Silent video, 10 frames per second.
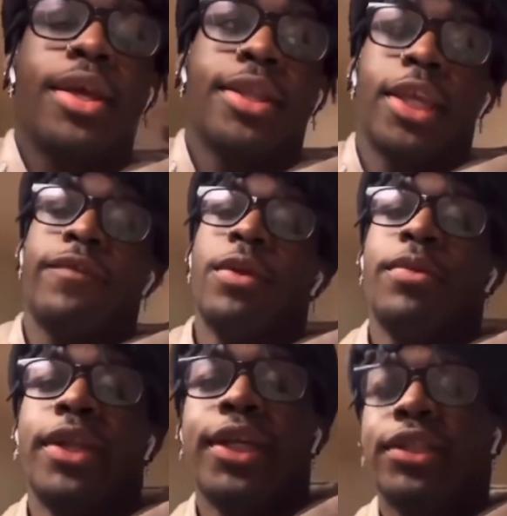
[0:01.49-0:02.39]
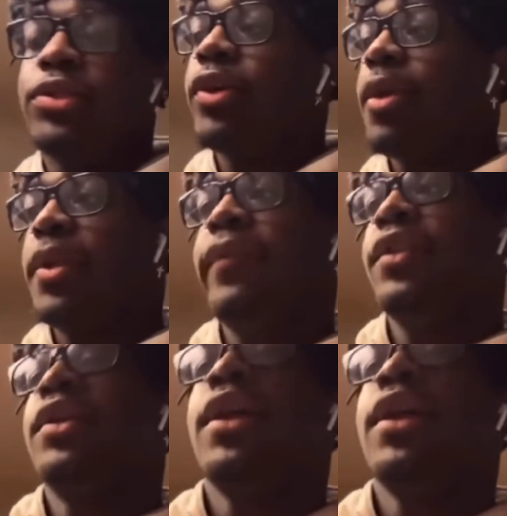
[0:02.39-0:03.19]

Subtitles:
Thank you for letting me on Instagram and everything